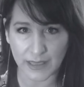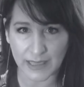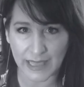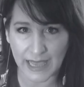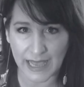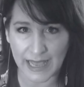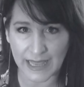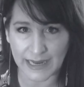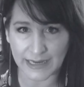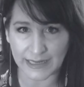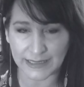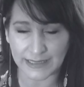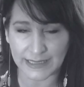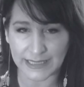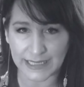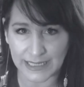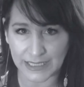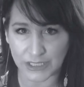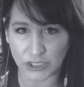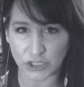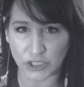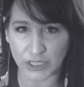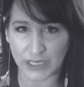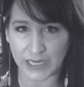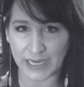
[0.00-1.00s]
that
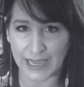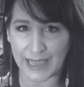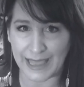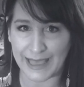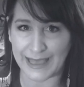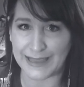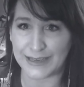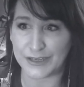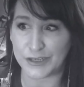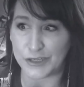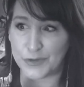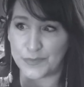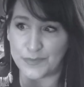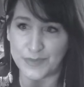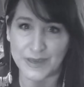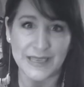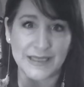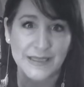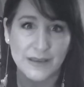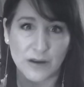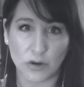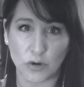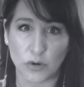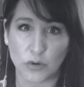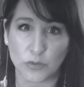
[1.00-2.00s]
teaching and to be
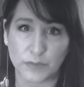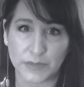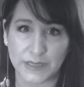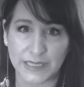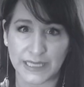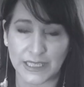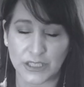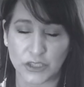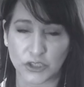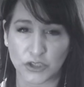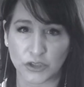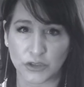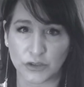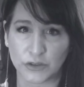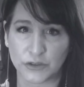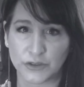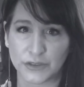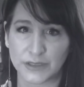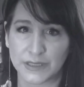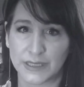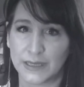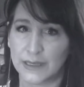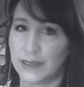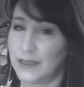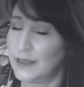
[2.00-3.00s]
the home
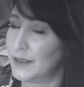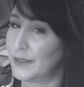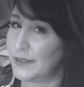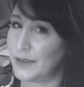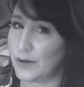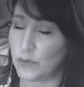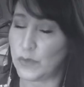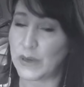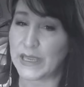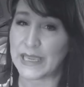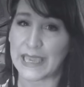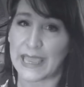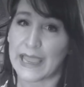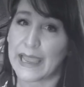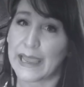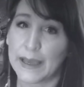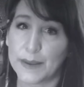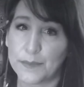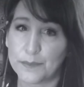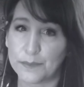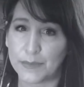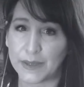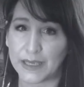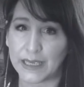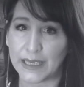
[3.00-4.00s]
teachers that we
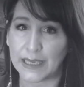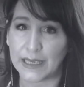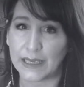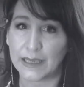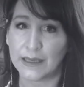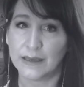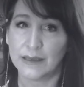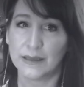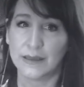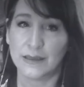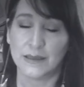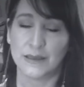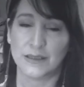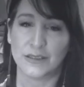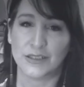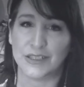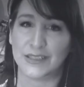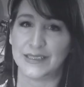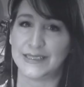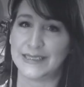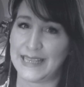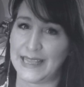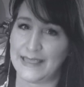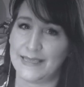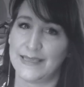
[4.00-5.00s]
can't be, to
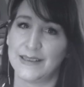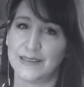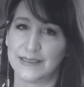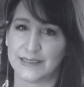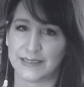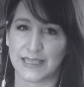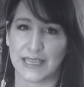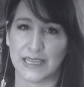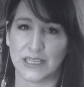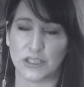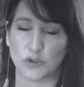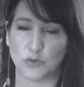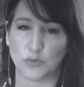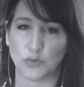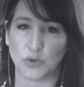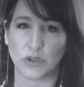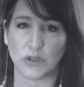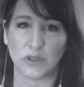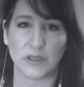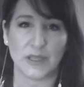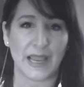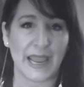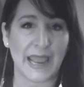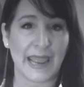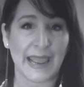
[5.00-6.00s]
set the
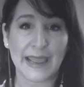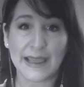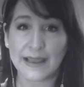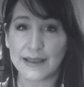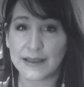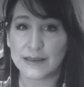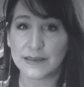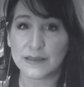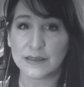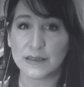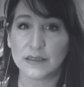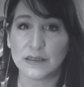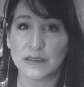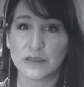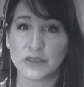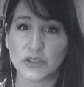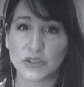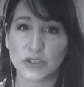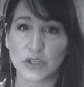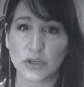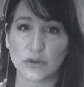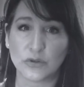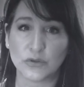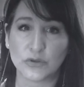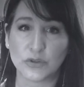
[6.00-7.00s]
schedule, and
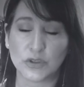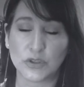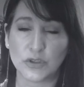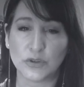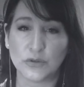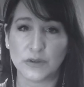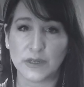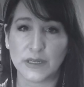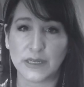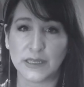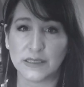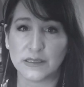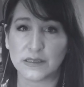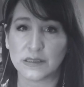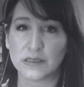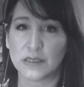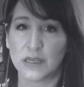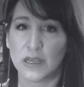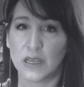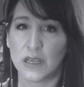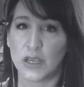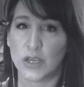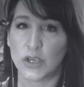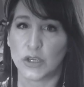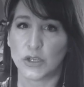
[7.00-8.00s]
so students,
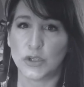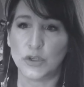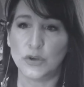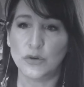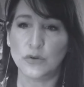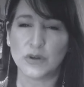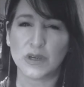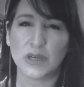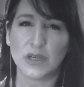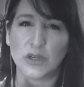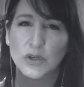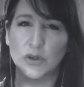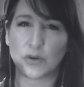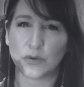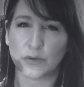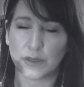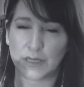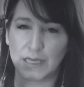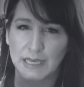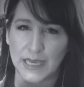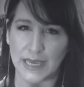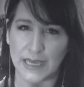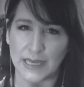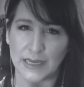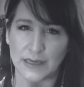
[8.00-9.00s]
you can
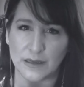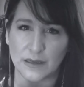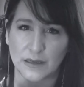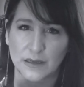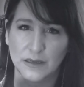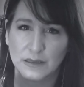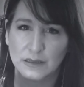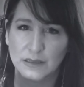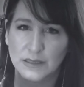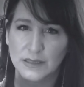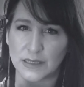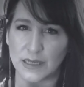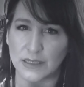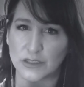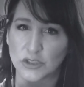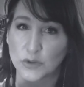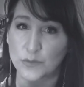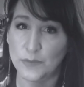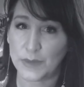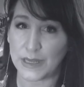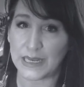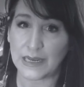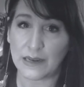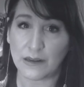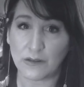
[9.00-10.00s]
create such
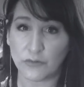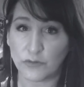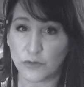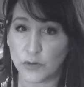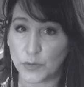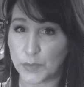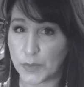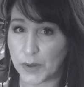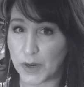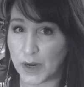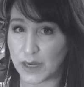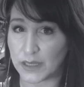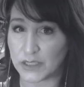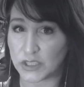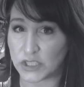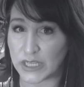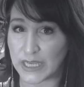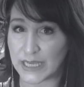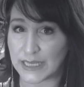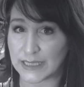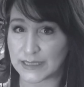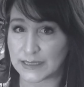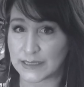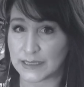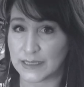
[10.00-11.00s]
meaningful
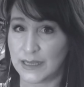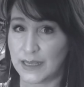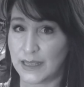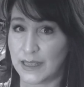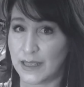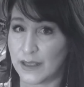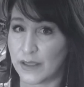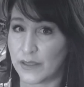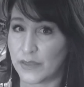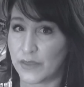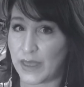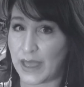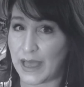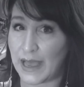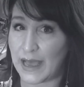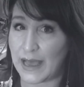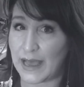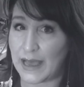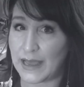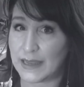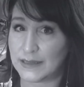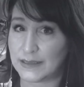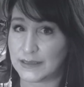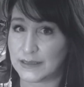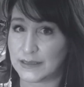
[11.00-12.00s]
projects
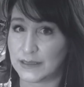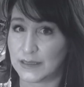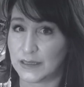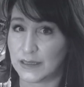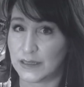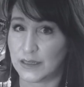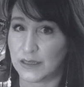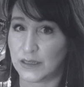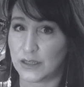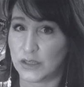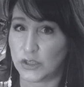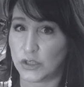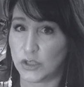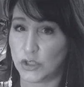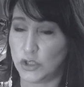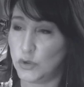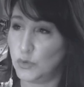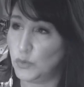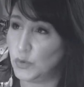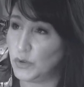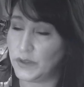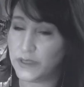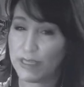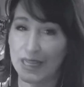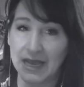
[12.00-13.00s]
that you
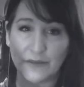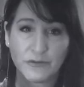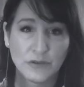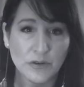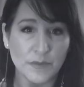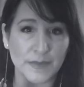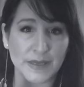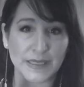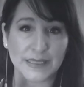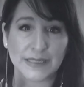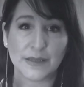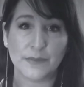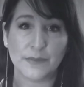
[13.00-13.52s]
will never miss a